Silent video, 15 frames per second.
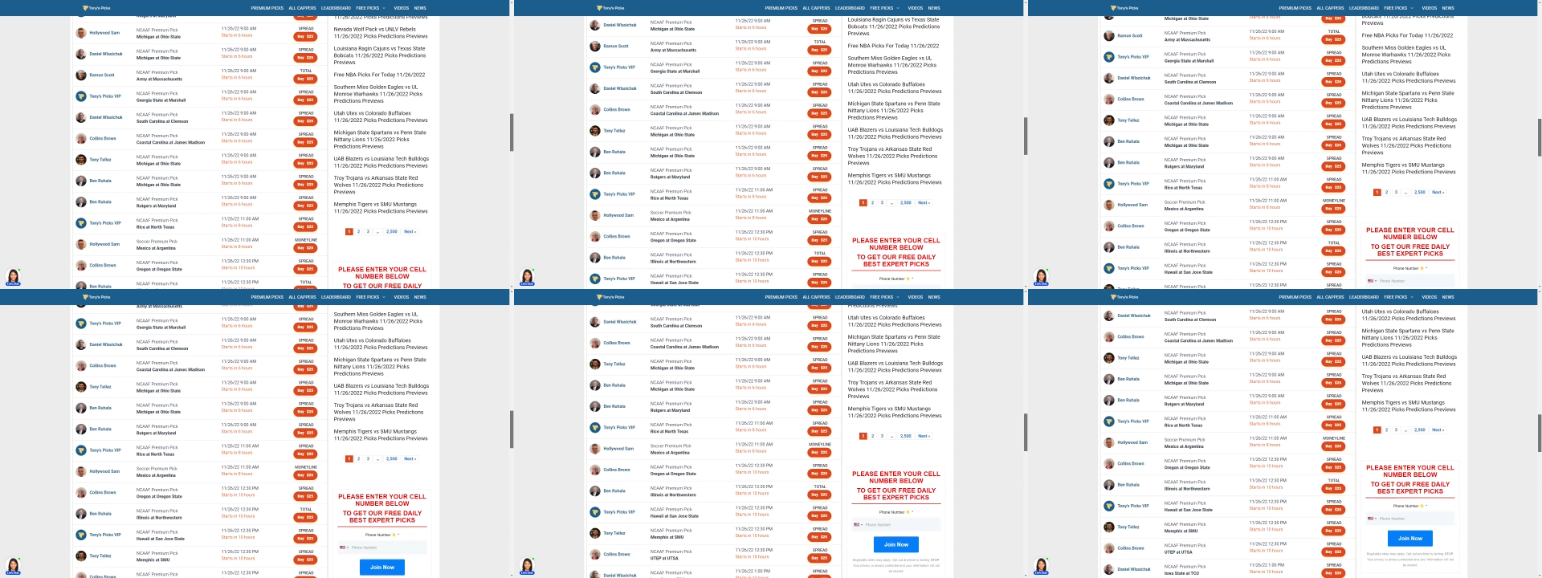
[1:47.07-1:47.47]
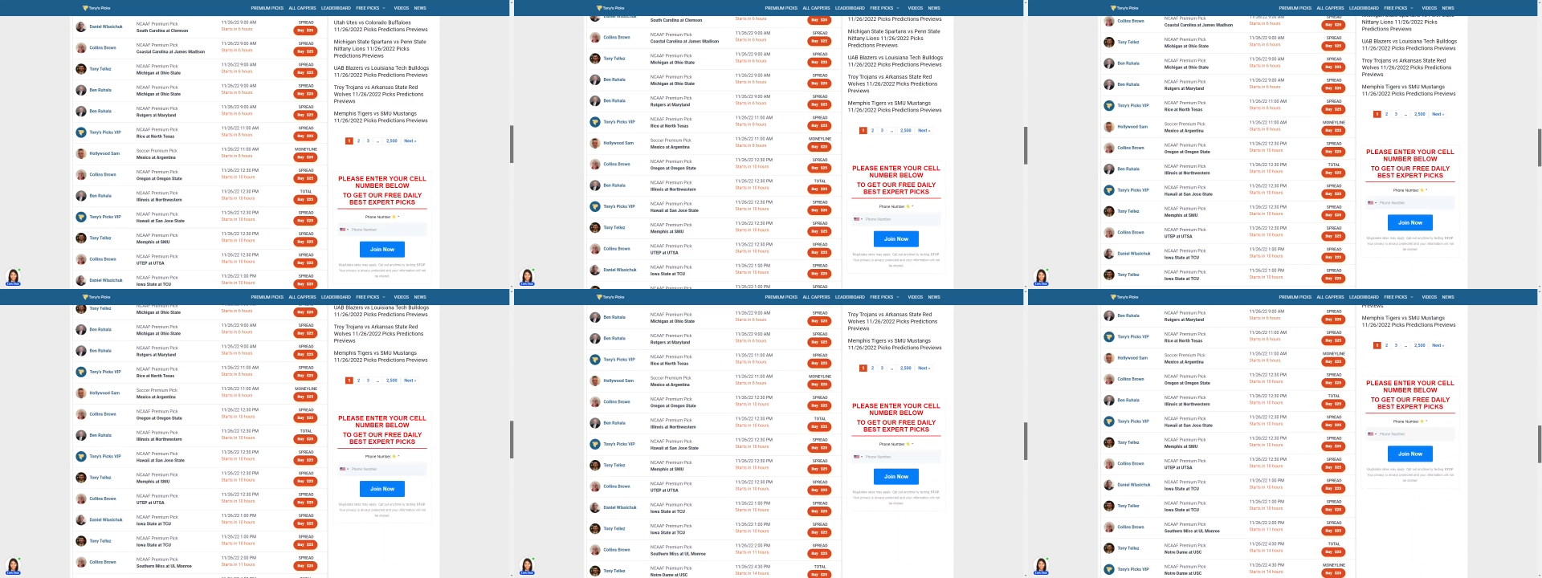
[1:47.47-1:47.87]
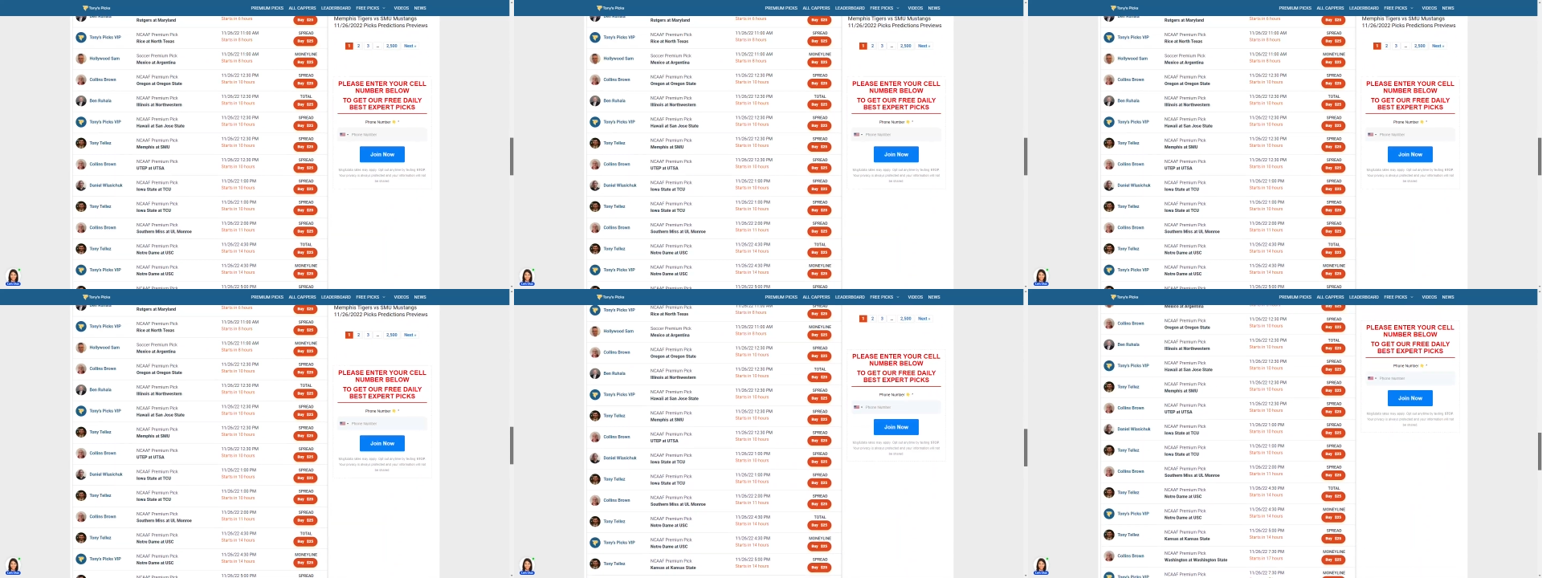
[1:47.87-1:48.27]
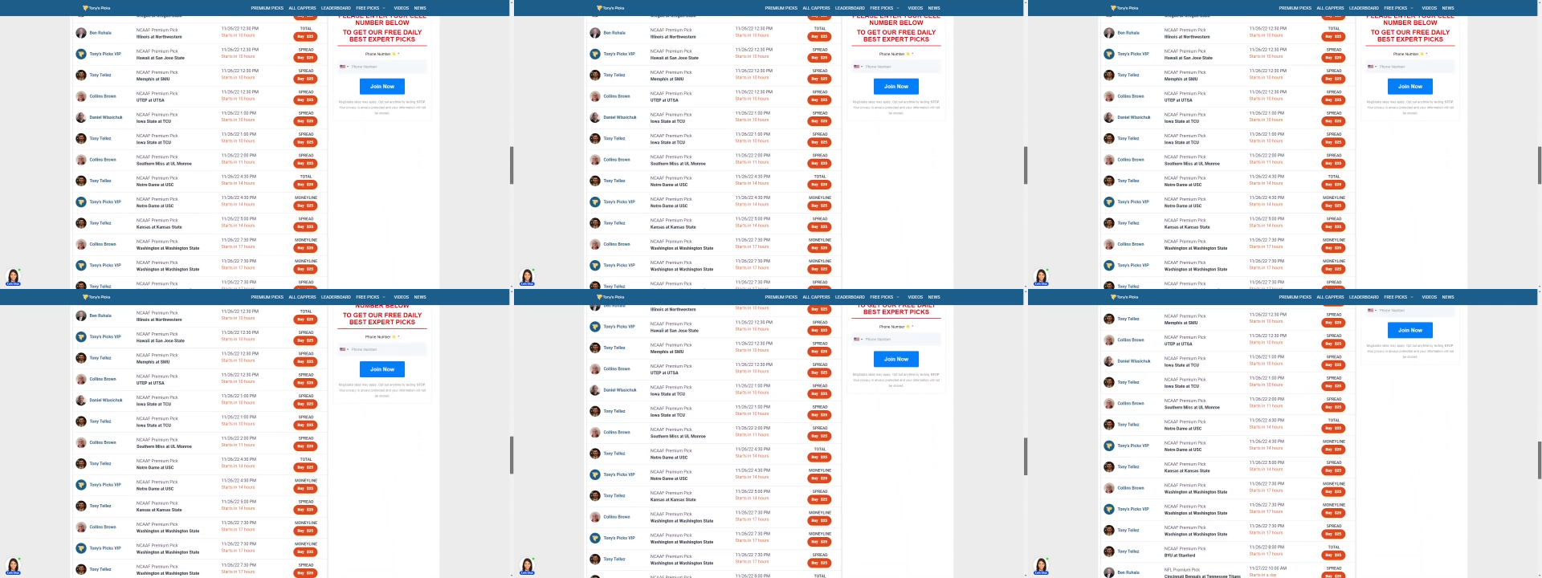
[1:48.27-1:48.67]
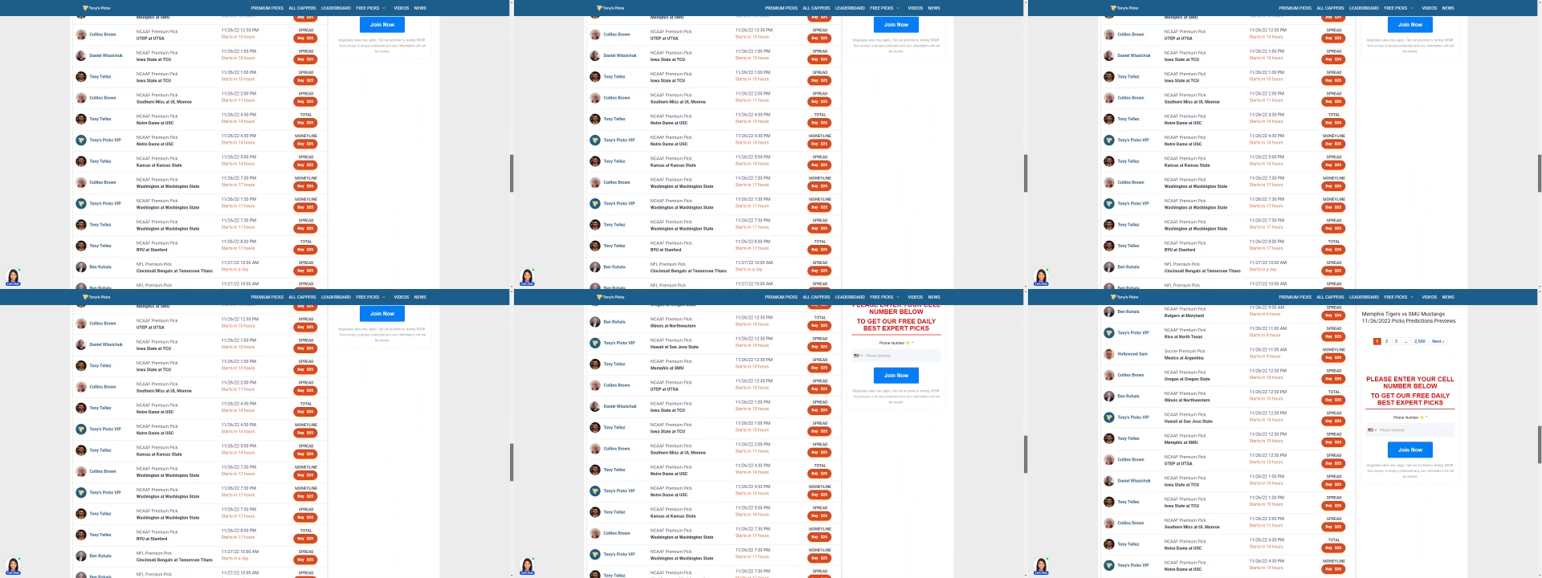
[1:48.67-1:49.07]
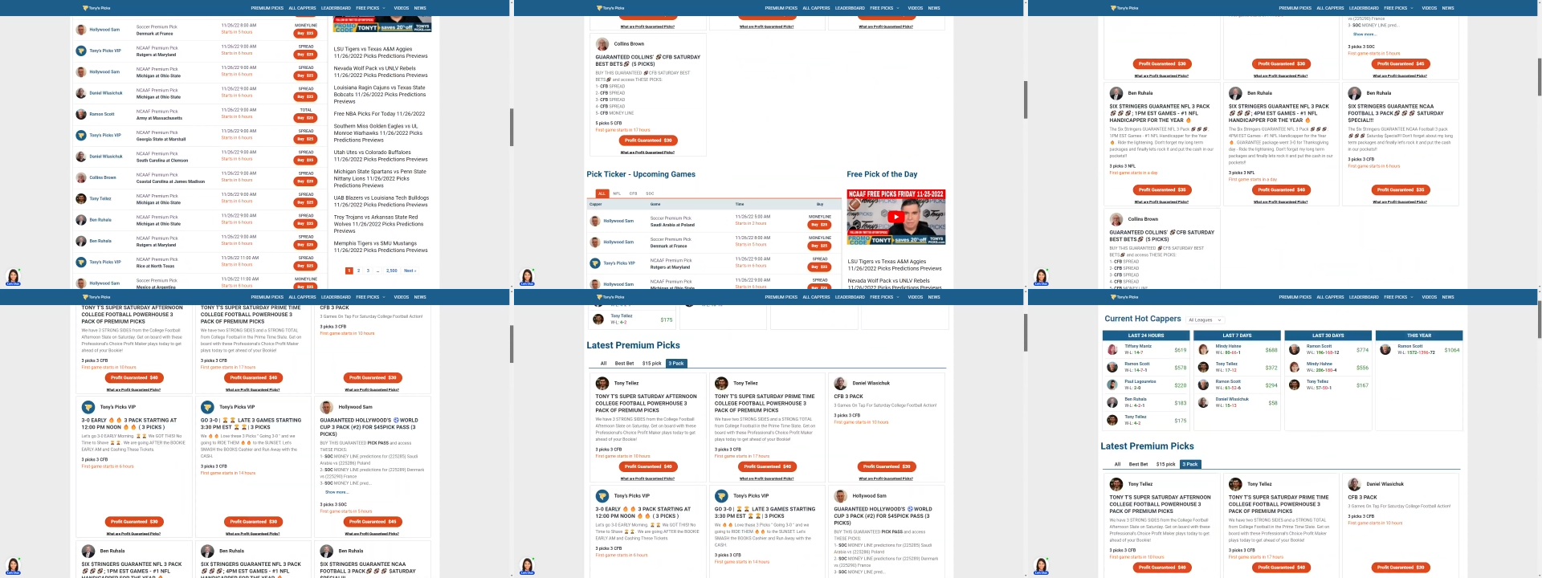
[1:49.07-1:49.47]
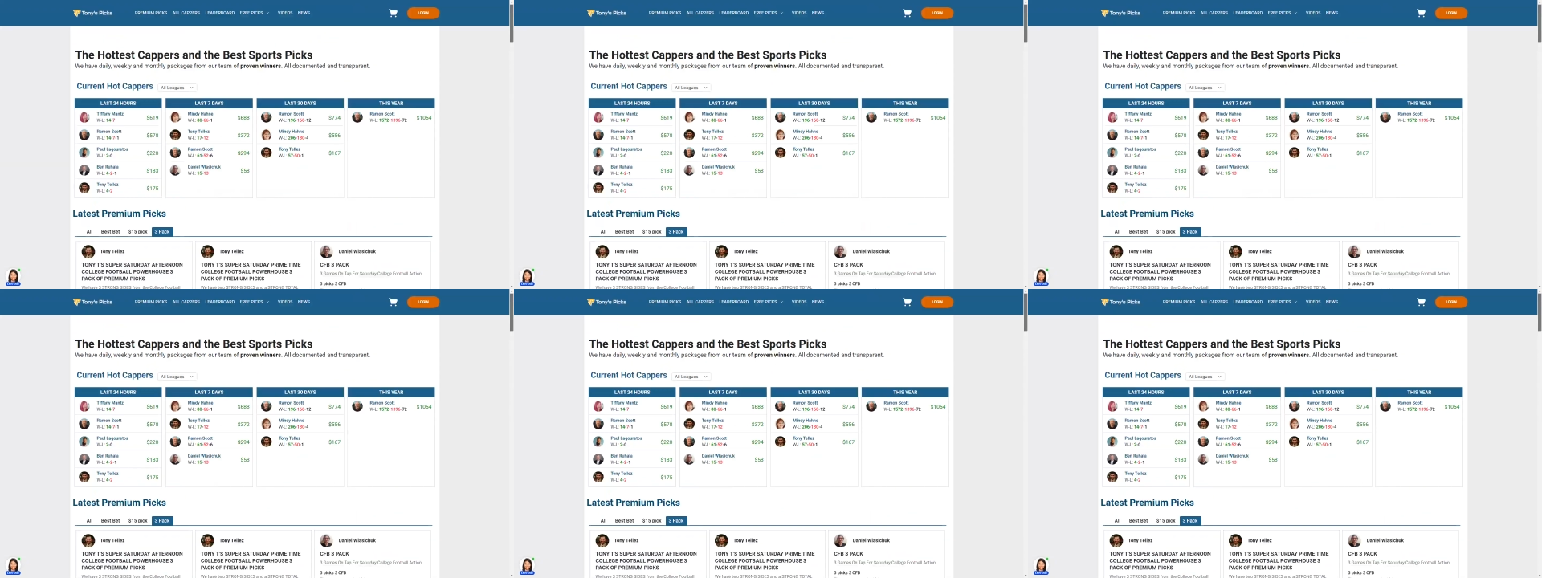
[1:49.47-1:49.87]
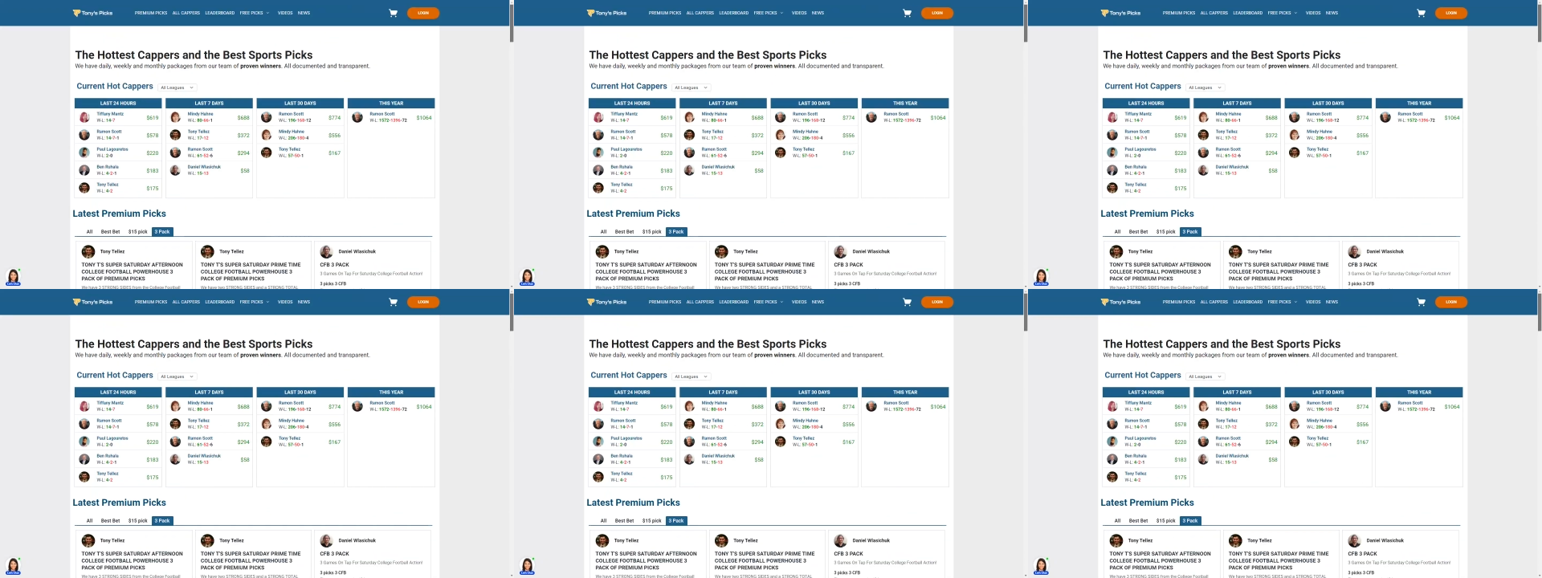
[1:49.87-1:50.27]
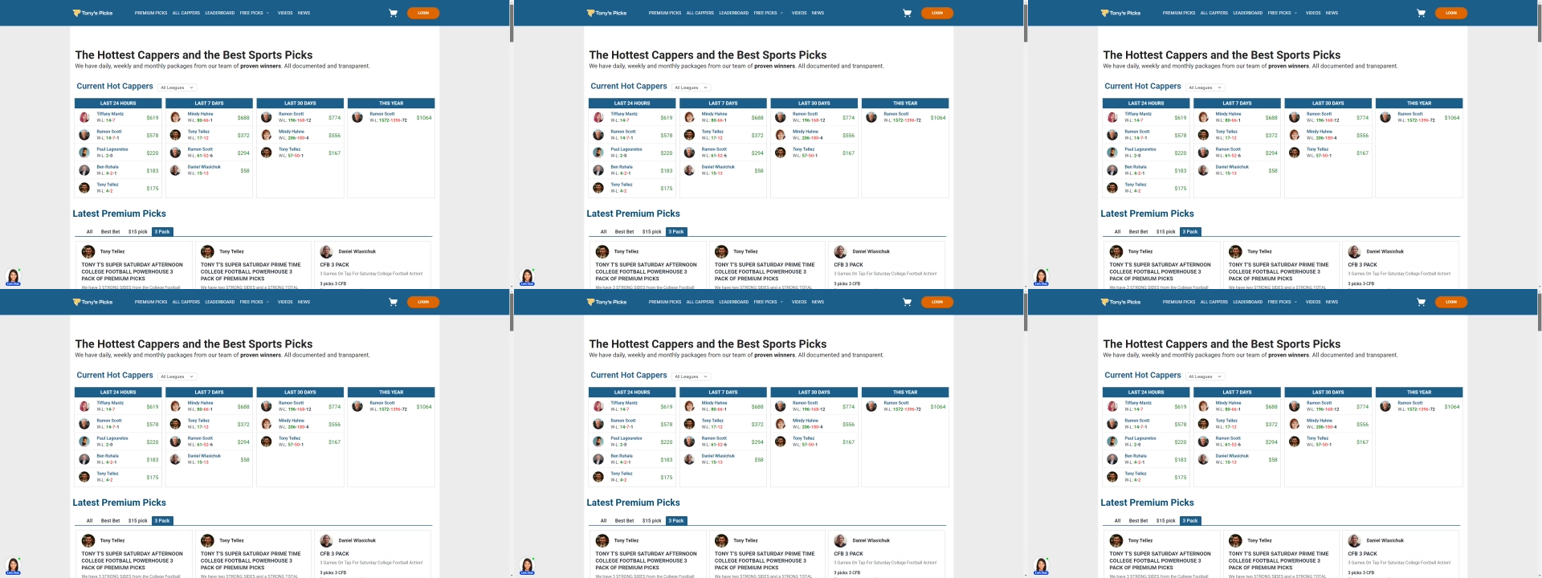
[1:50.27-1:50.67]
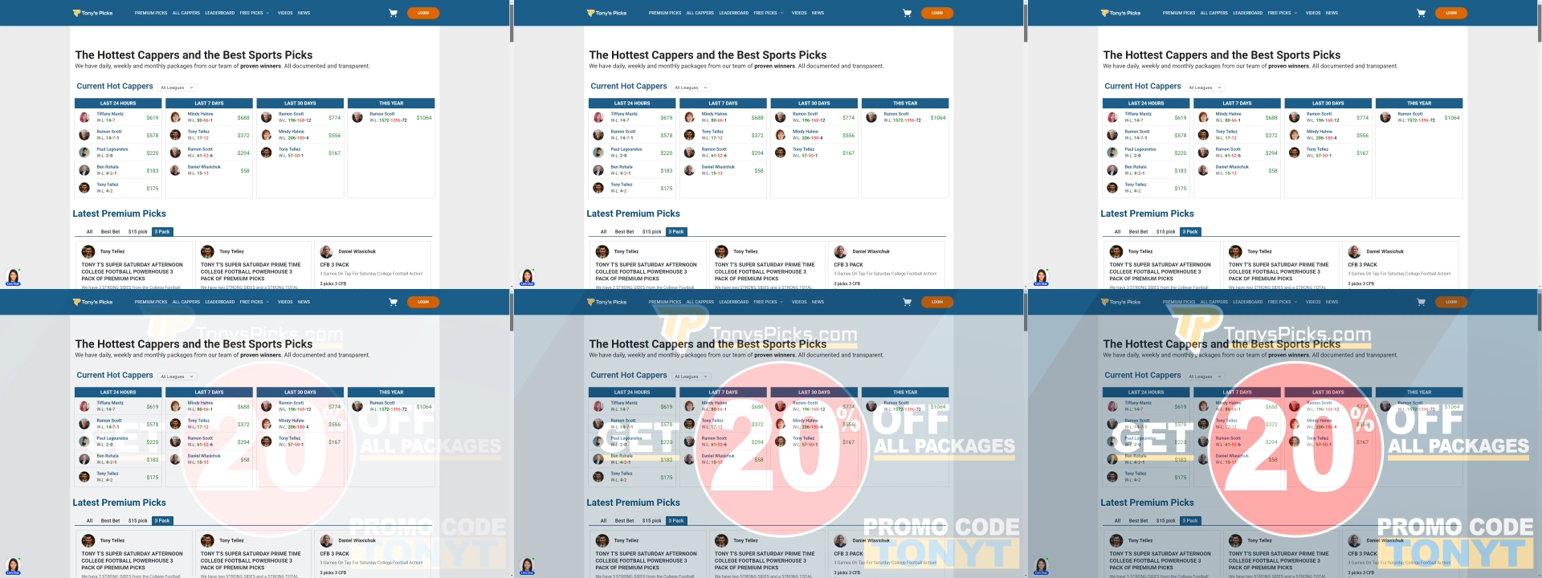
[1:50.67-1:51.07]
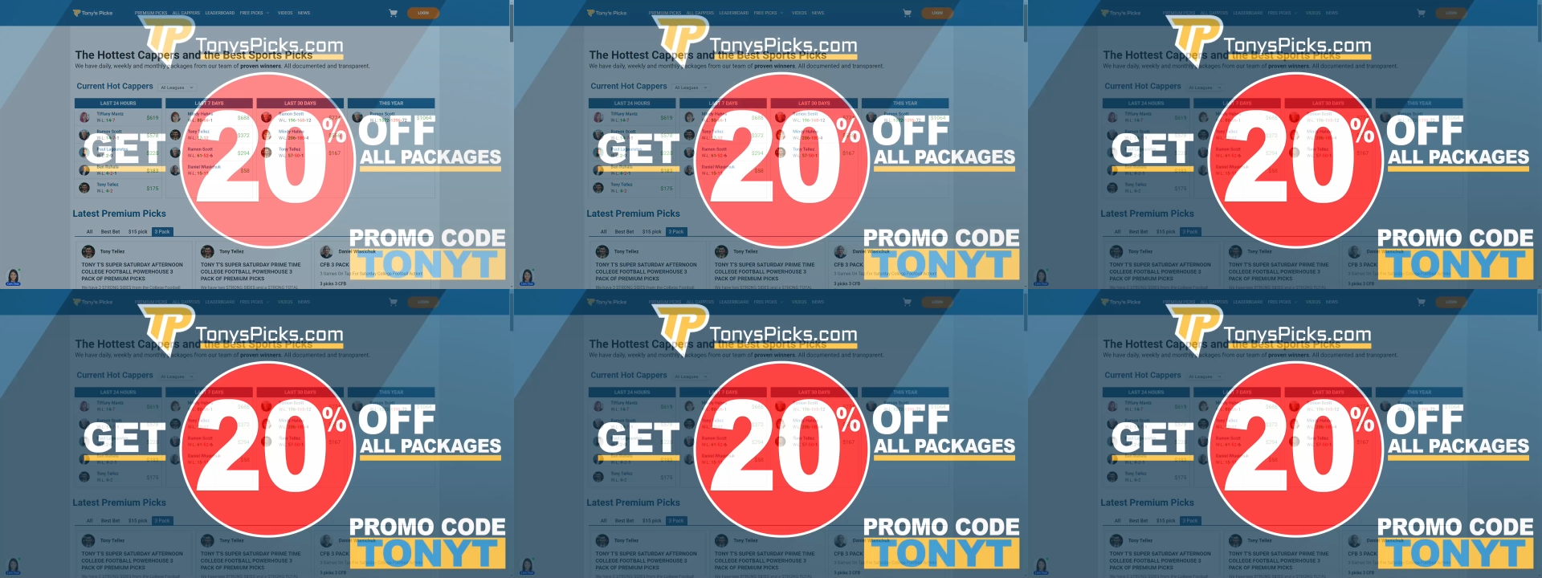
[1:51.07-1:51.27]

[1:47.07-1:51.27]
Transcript: No face is visible, so there are no lips to read.